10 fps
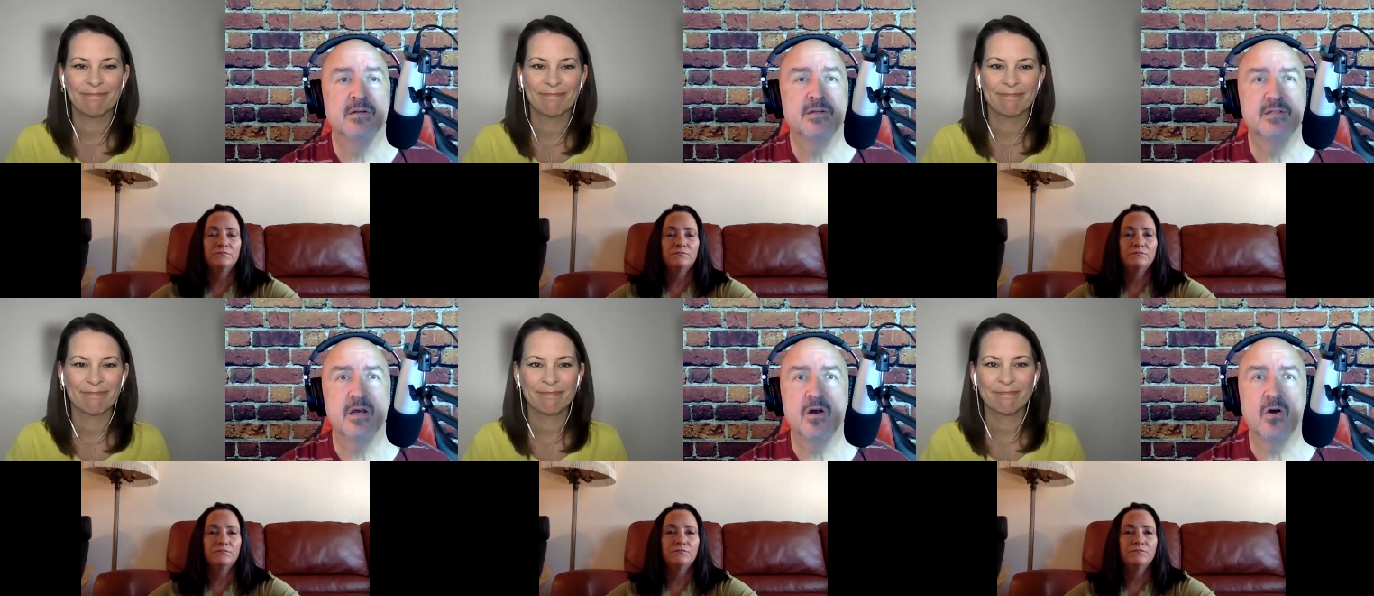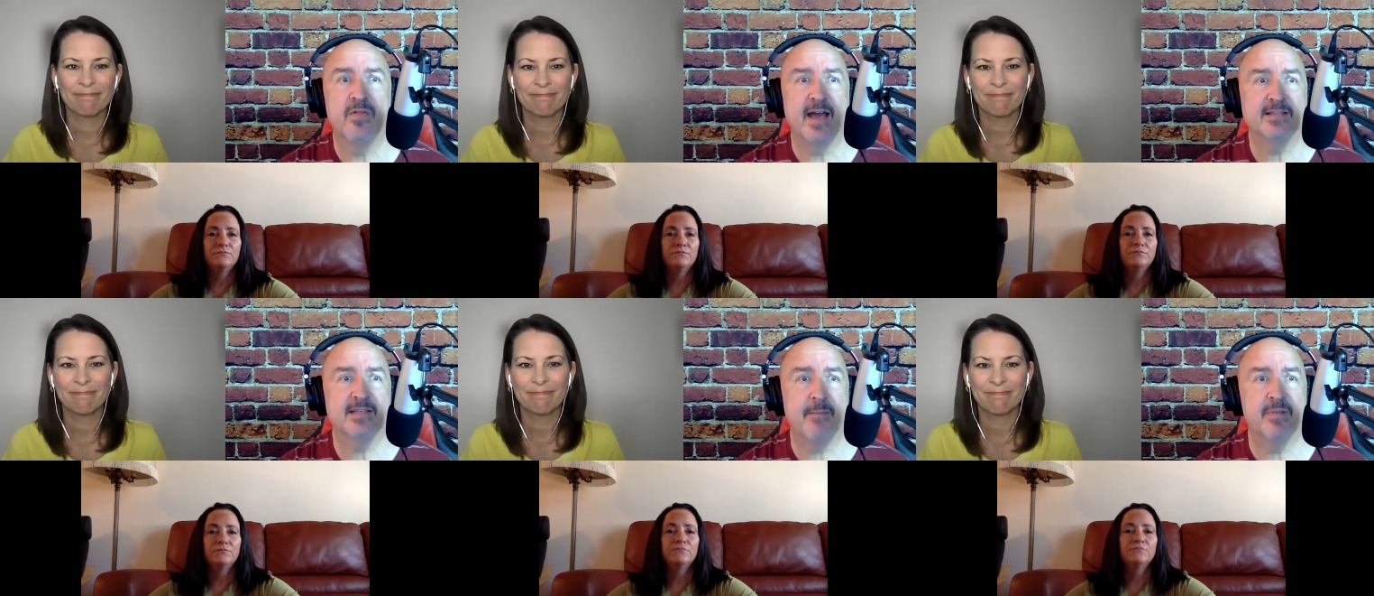Speaker 1: so
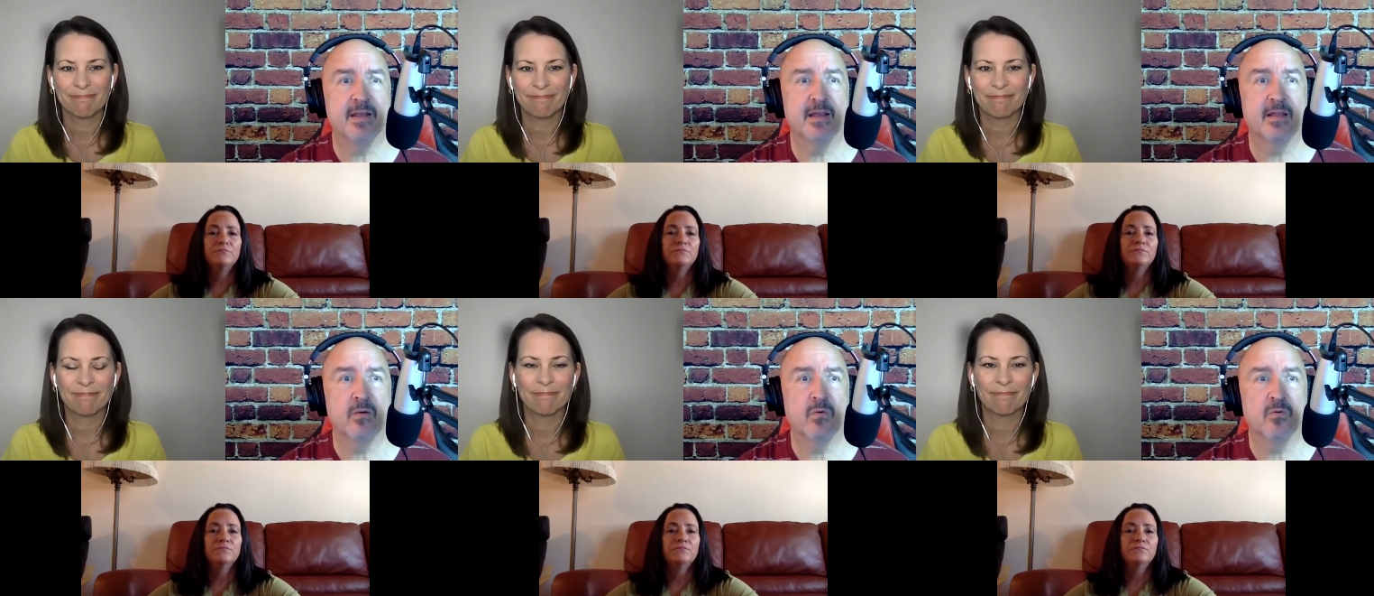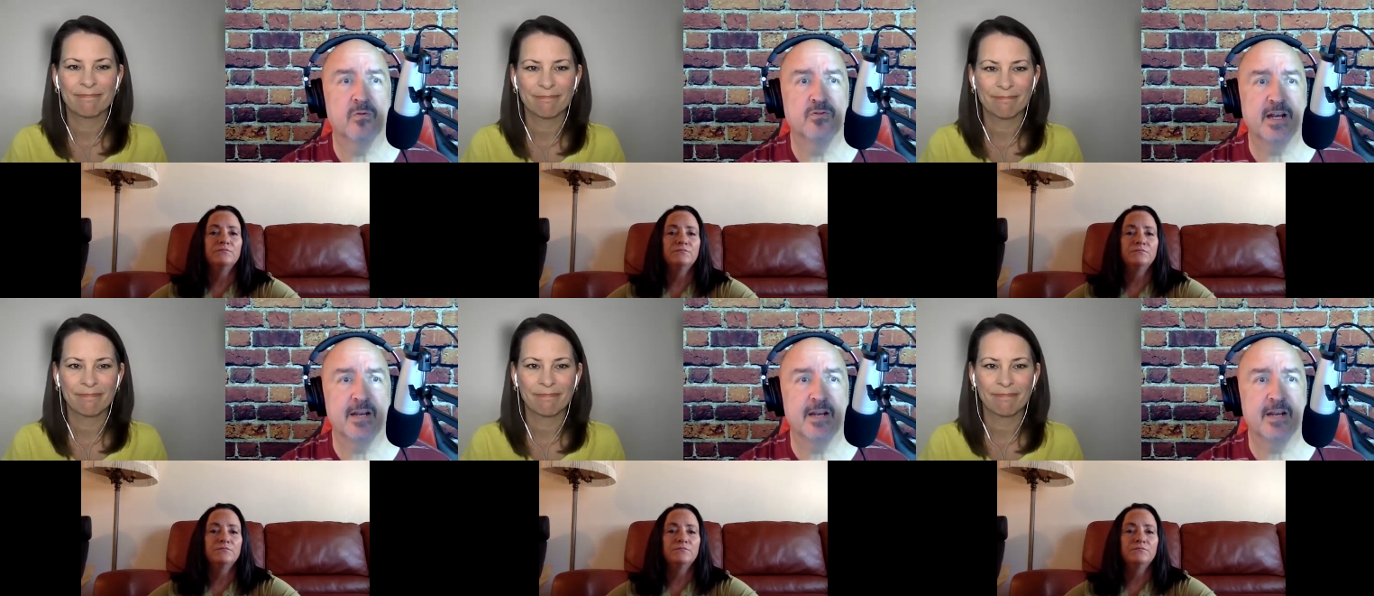that's happening and then we're trying to